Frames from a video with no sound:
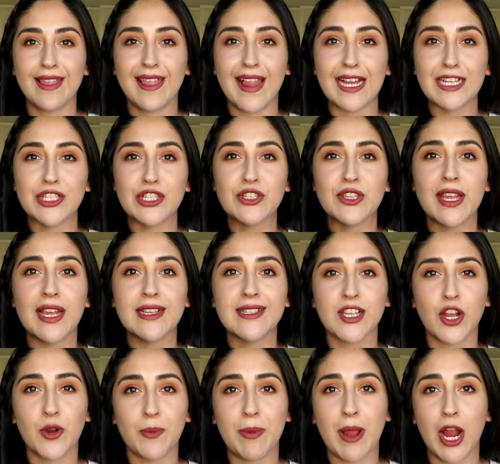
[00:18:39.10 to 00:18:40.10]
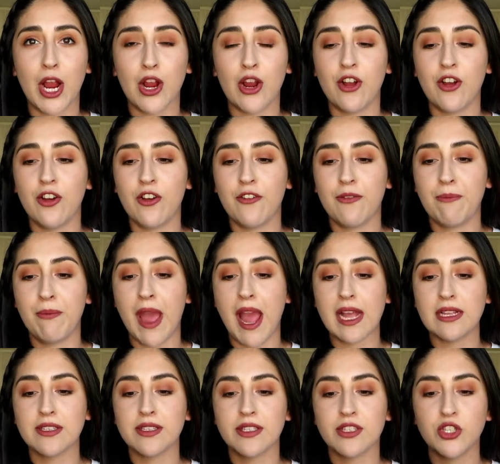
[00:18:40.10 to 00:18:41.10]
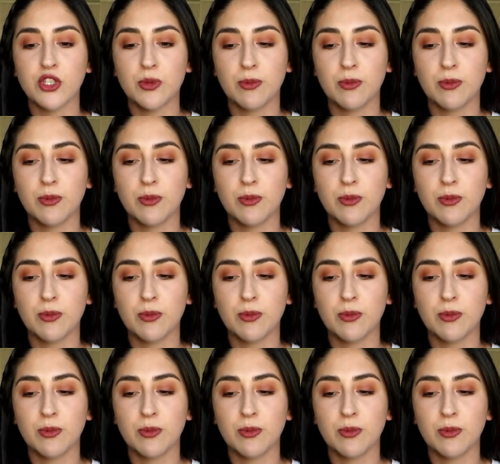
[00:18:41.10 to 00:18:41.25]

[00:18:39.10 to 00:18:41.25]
The last things are pair of pants,